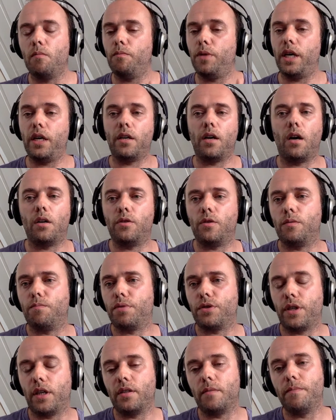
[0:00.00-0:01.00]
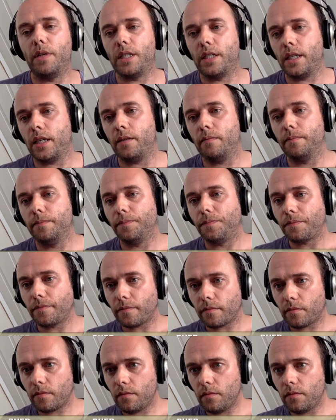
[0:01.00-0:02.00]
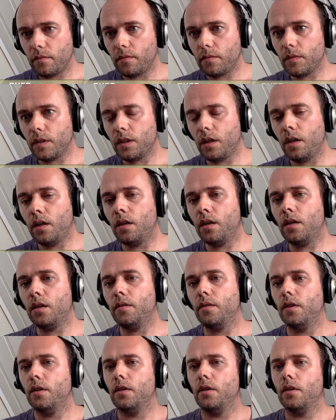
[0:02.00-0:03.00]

being 100% busy mm -hmm. uh,